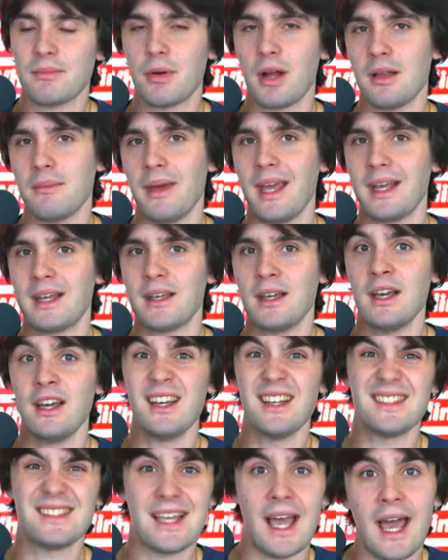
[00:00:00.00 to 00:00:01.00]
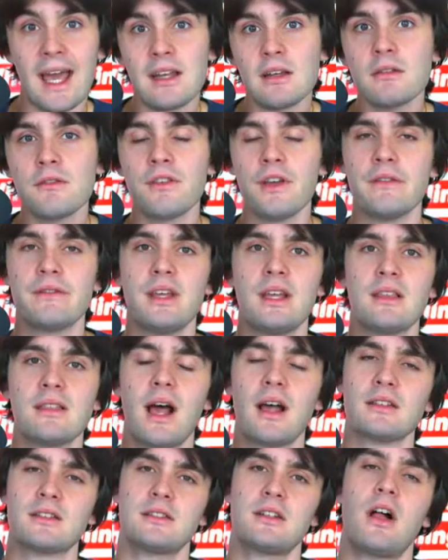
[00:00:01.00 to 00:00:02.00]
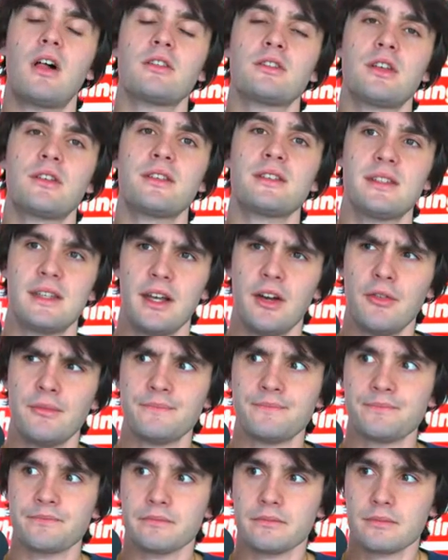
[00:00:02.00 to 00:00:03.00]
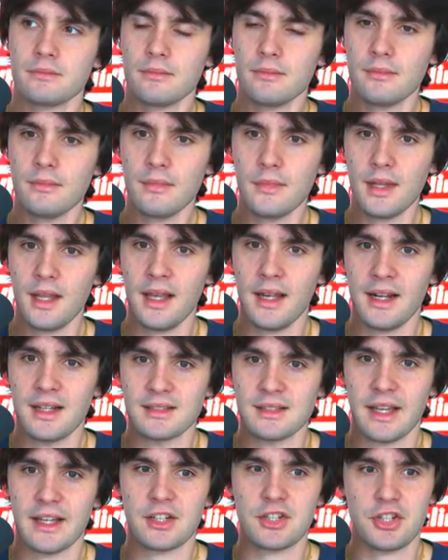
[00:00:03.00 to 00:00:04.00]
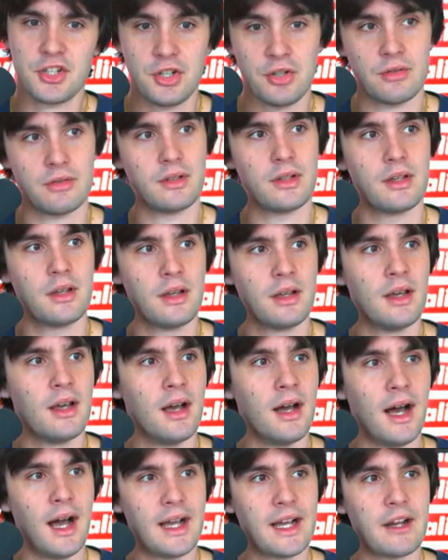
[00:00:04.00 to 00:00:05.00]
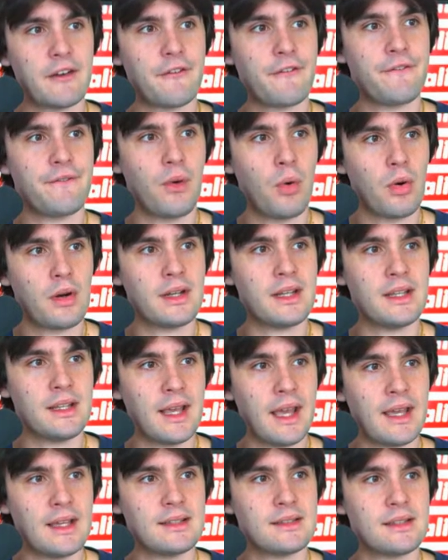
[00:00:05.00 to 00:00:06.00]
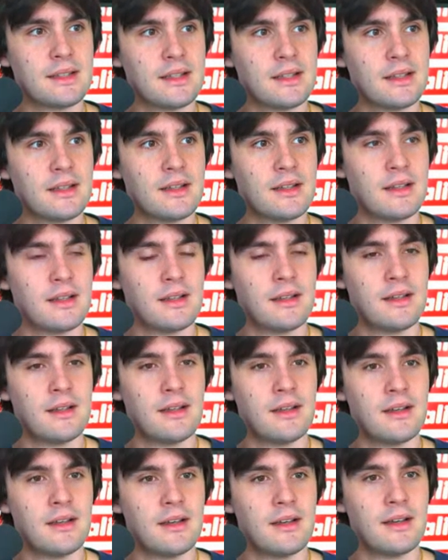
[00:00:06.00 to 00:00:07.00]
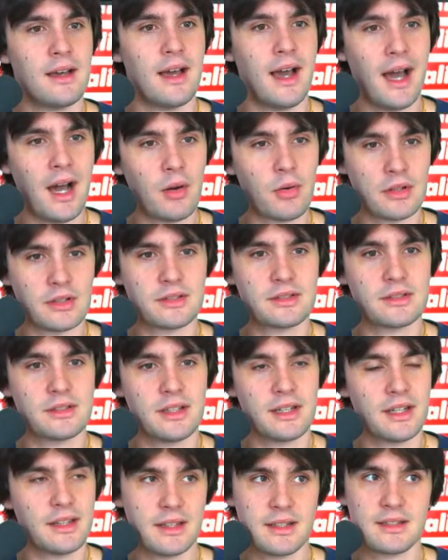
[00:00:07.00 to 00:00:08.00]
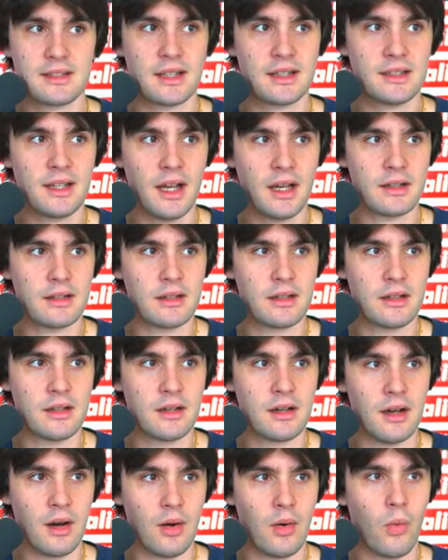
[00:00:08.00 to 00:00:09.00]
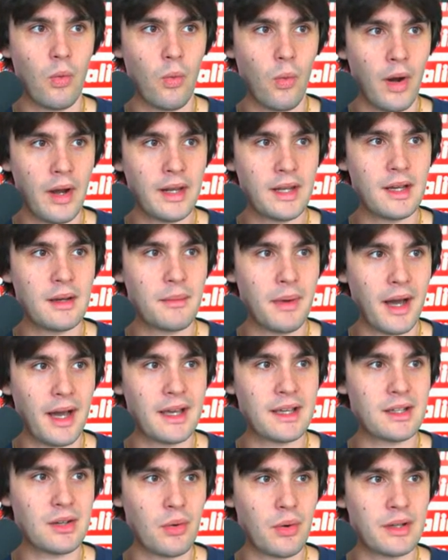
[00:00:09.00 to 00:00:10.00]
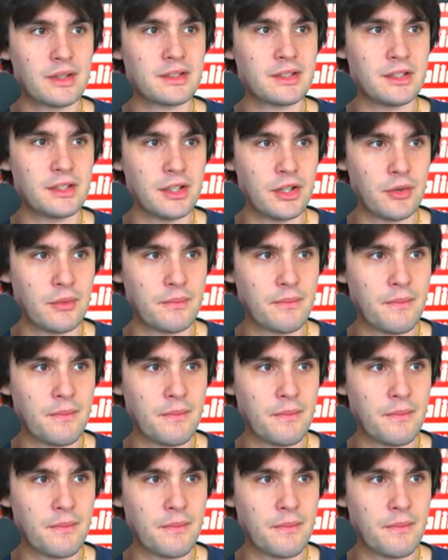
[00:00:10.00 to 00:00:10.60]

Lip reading: probably make $10,000, $15,000 on this deal. And I was like, shoot, I got 48 hours to get this thing done. What am I going to do?